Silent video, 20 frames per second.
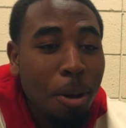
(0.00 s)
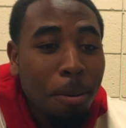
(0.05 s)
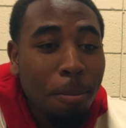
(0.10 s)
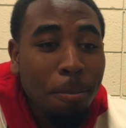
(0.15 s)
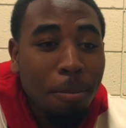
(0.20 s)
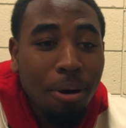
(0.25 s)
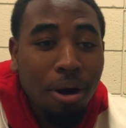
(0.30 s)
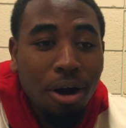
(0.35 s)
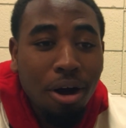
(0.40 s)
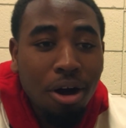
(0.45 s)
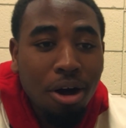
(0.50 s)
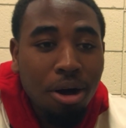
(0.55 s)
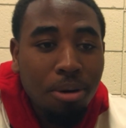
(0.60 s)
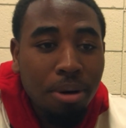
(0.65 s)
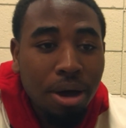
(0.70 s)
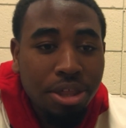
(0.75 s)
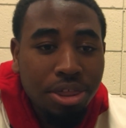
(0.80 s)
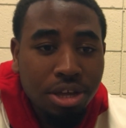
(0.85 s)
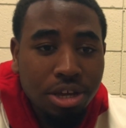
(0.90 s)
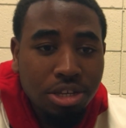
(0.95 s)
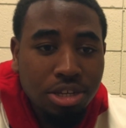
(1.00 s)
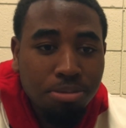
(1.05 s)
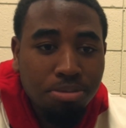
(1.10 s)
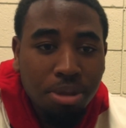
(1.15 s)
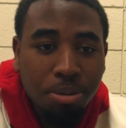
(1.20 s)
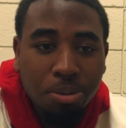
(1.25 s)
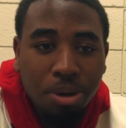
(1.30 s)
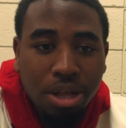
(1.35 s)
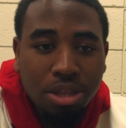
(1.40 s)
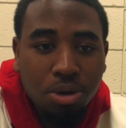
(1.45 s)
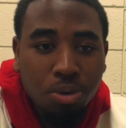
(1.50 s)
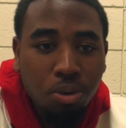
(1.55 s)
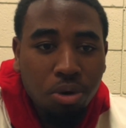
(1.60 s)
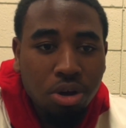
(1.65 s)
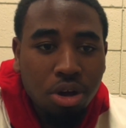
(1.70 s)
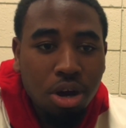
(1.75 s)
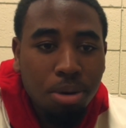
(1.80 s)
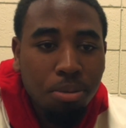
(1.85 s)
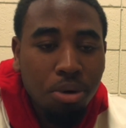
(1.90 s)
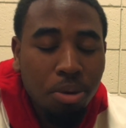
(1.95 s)
But I think it's something I'm gonna have to
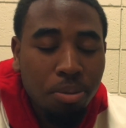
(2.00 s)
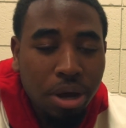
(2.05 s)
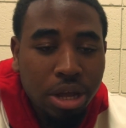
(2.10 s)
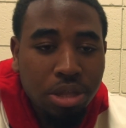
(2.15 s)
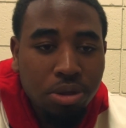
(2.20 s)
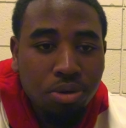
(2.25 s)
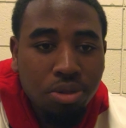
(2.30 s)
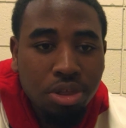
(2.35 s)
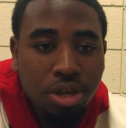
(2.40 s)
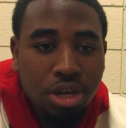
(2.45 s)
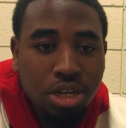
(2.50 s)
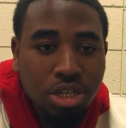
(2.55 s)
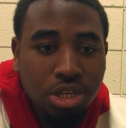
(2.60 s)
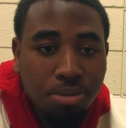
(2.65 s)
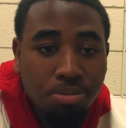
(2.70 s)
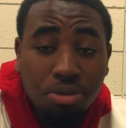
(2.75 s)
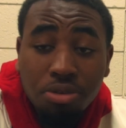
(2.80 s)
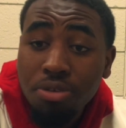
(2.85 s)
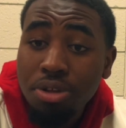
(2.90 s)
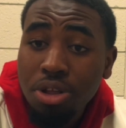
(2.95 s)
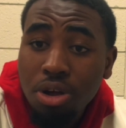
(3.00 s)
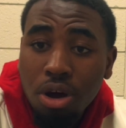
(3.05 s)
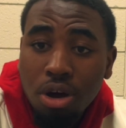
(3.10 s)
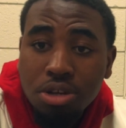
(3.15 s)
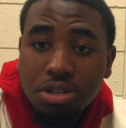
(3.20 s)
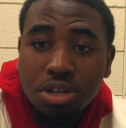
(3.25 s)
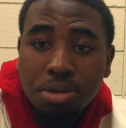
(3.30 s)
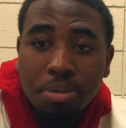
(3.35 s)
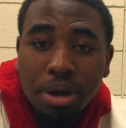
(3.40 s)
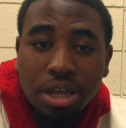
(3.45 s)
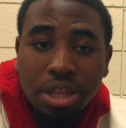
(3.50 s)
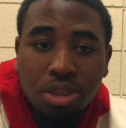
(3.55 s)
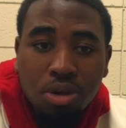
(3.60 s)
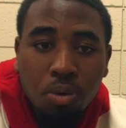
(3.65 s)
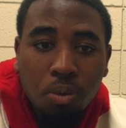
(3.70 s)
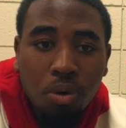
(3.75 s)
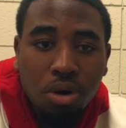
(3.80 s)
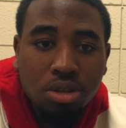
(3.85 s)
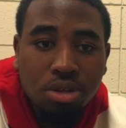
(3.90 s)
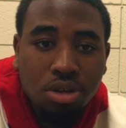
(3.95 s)
work on more. But I do think it's something really awesome. I do
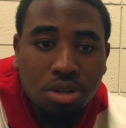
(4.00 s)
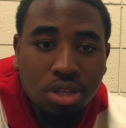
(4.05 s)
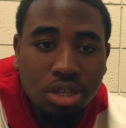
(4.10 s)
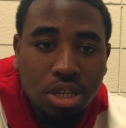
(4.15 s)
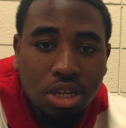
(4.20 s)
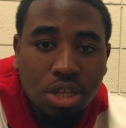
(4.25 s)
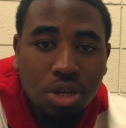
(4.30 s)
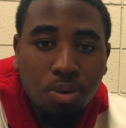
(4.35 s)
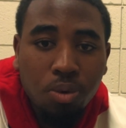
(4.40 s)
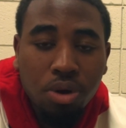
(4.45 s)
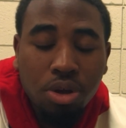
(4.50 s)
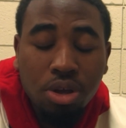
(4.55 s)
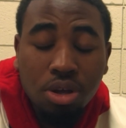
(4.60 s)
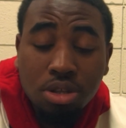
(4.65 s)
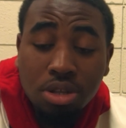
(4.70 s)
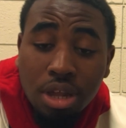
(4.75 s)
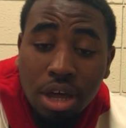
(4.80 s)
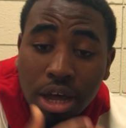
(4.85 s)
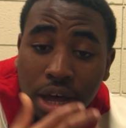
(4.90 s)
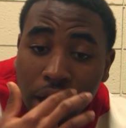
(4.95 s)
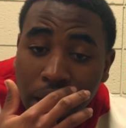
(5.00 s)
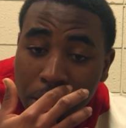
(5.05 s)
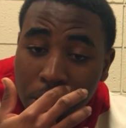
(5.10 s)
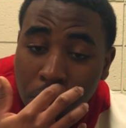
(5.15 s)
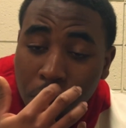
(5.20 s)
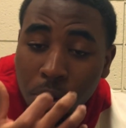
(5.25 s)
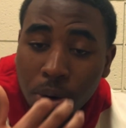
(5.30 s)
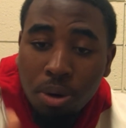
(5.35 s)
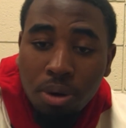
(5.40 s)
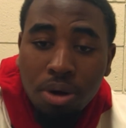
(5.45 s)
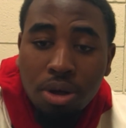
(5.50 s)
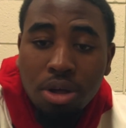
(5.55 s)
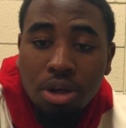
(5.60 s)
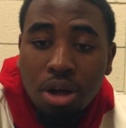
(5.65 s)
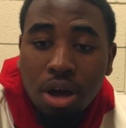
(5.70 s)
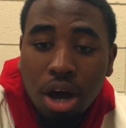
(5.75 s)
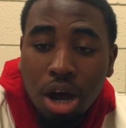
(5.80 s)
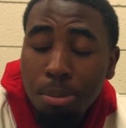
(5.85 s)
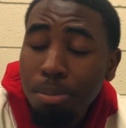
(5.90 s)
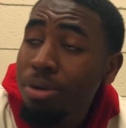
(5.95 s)
want to continue working on that. I know
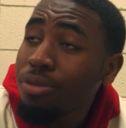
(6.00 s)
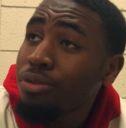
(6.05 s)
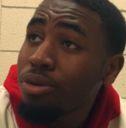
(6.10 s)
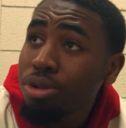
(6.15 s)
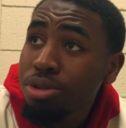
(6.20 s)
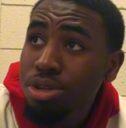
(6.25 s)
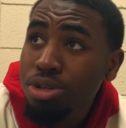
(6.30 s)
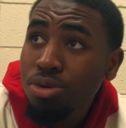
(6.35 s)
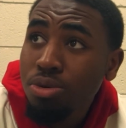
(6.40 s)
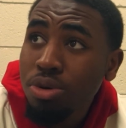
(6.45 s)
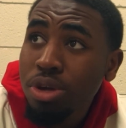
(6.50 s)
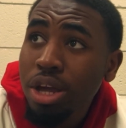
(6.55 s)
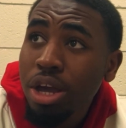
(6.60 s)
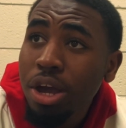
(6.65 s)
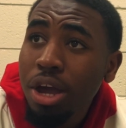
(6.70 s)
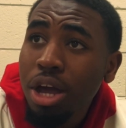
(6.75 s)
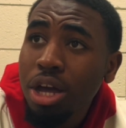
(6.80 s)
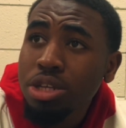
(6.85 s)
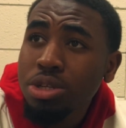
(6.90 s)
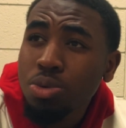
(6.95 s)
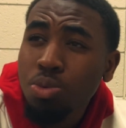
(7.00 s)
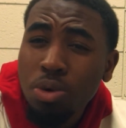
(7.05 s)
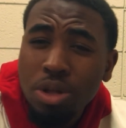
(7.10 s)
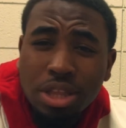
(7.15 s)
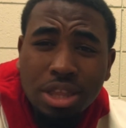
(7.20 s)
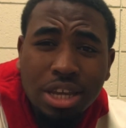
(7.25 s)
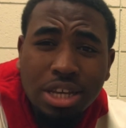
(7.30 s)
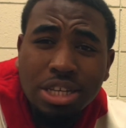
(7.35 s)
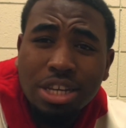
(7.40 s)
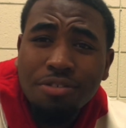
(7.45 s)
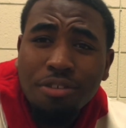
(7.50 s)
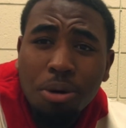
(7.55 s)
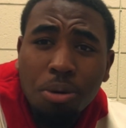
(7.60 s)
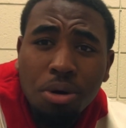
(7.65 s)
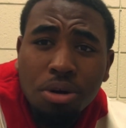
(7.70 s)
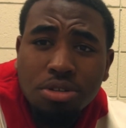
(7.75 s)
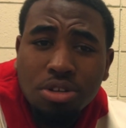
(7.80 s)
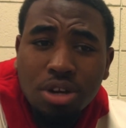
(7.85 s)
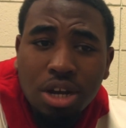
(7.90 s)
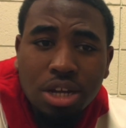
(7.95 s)
before the school year ends, one initiative I
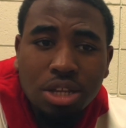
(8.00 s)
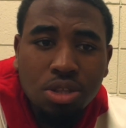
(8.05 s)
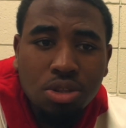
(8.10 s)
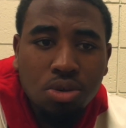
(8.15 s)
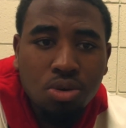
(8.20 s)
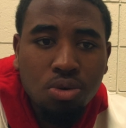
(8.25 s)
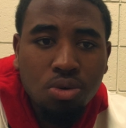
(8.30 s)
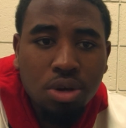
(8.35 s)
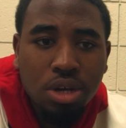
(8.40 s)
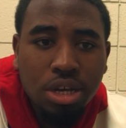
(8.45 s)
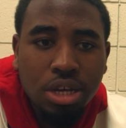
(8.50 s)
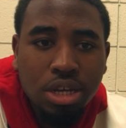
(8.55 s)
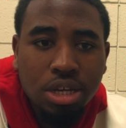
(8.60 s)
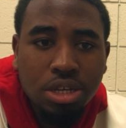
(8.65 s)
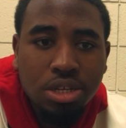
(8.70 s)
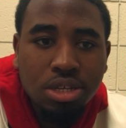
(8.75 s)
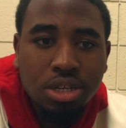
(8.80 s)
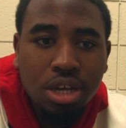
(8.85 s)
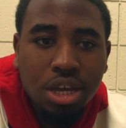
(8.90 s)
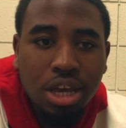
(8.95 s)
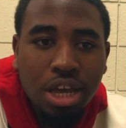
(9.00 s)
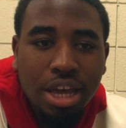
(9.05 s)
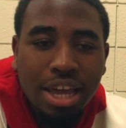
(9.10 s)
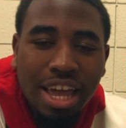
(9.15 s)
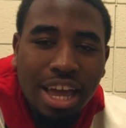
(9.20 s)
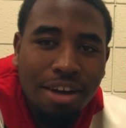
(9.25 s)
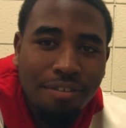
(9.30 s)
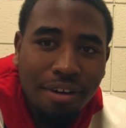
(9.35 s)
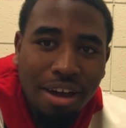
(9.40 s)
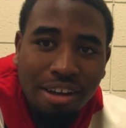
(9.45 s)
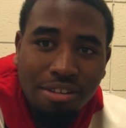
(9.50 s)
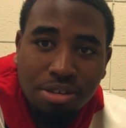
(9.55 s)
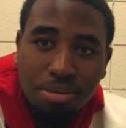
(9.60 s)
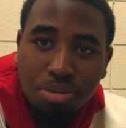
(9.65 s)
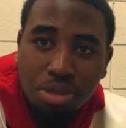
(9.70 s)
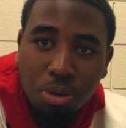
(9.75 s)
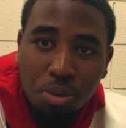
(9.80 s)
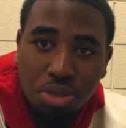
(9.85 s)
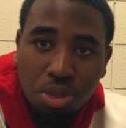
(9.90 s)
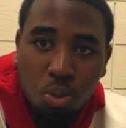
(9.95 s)
want to try and do is kind of have
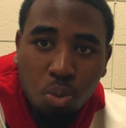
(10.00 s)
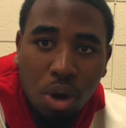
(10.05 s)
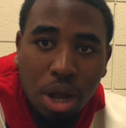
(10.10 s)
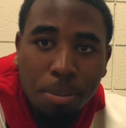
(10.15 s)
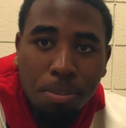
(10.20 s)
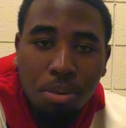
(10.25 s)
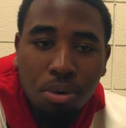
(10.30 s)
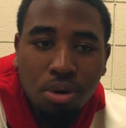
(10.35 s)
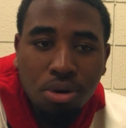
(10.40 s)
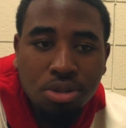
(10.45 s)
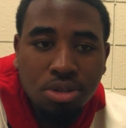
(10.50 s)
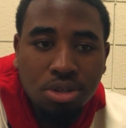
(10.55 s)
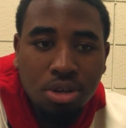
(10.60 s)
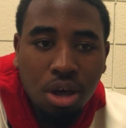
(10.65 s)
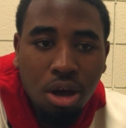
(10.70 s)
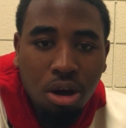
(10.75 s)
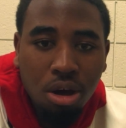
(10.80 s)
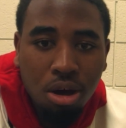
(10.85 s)
something with the whiteboards.